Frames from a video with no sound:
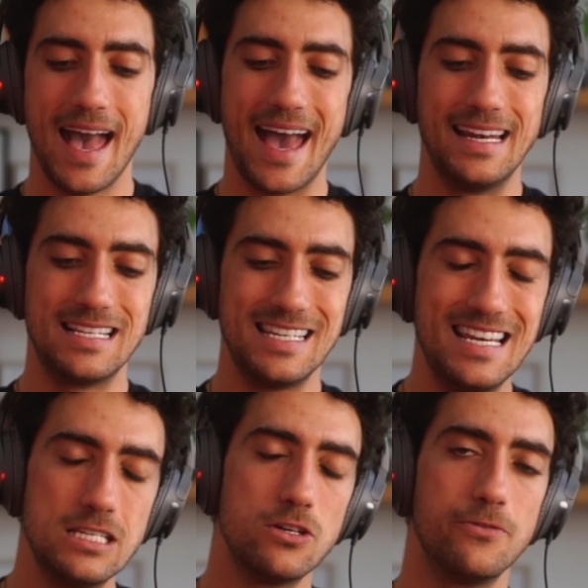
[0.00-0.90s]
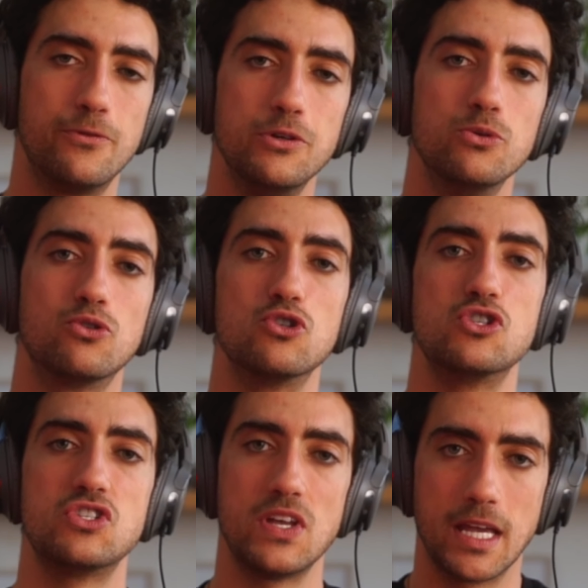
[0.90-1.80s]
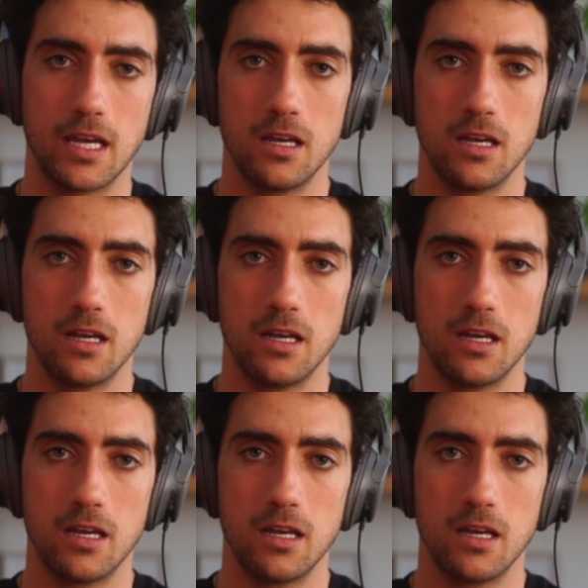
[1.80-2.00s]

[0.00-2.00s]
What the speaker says: and it's easier for you to stick